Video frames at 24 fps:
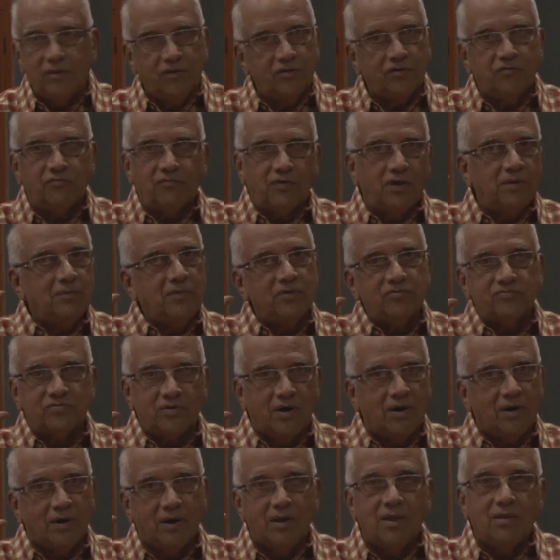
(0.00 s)
a famous
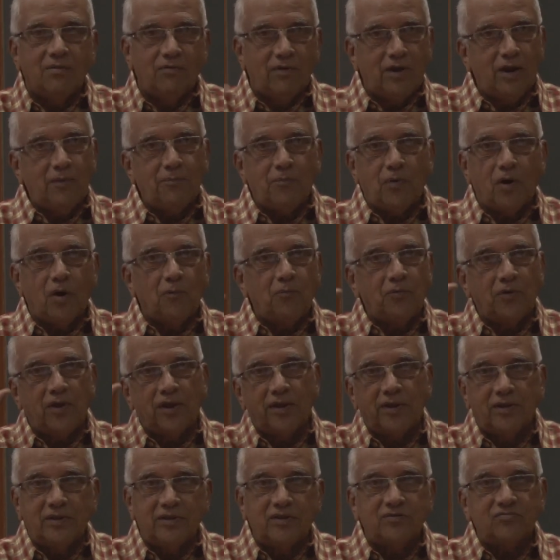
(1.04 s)
song, very popular
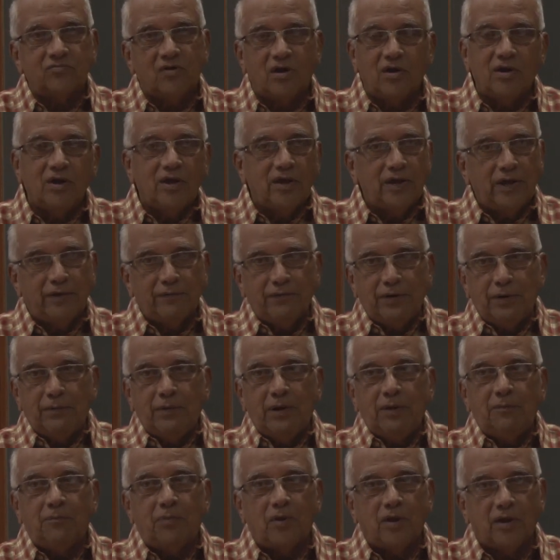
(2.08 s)
Hindi song,
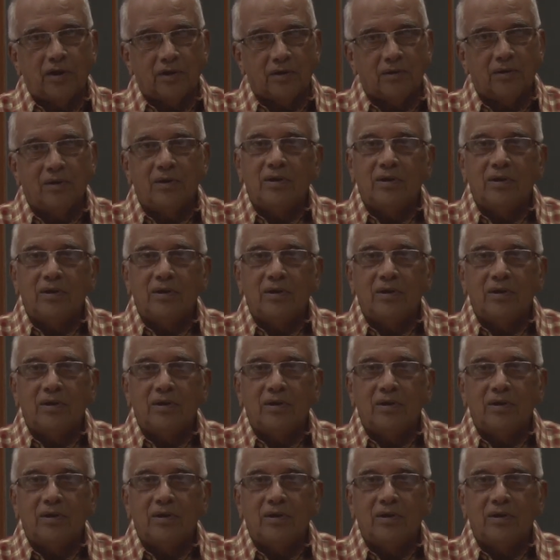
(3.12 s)
everybody playing.